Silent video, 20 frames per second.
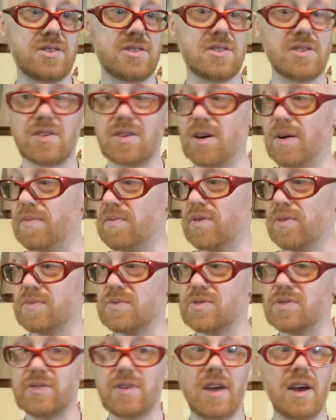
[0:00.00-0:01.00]
to come from.
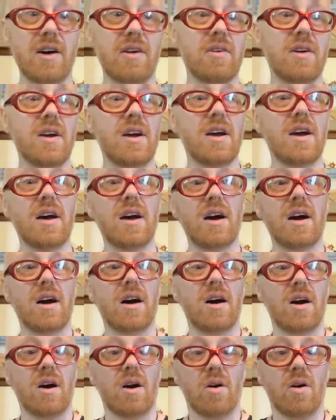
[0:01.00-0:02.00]
So now
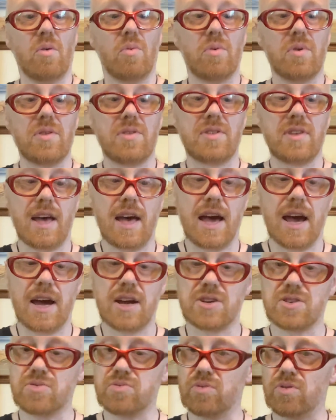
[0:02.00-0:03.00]
with the
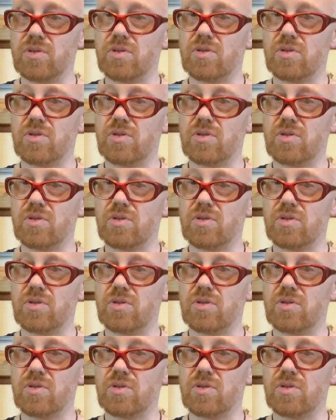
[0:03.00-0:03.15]
actual